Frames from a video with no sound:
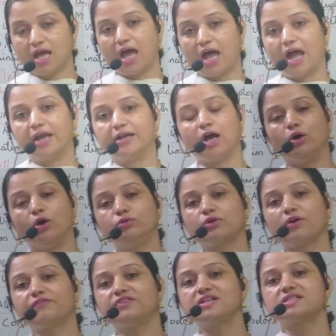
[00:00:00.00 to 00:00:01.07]
and out
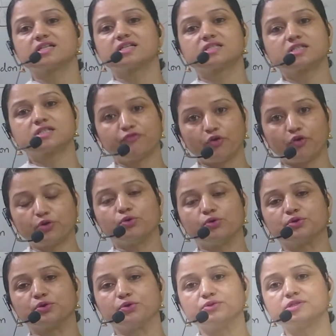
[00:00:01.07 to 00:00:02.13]
of these 64
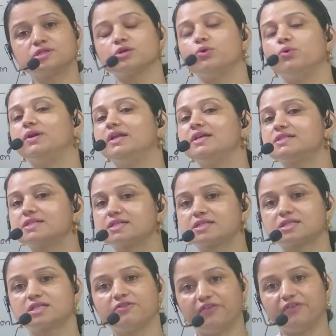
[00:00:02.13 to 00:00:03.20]
codons, only
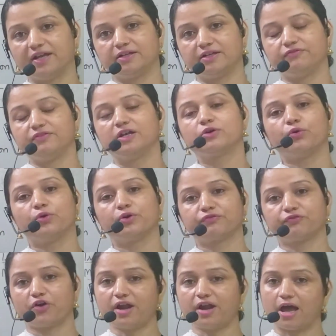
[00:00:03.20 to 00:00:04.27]
61 will code
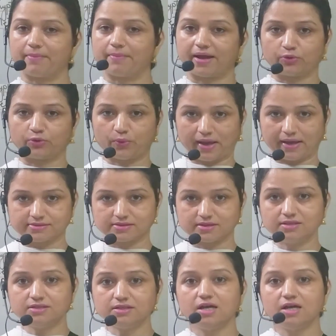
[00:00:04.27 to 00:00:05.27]
for amino acid.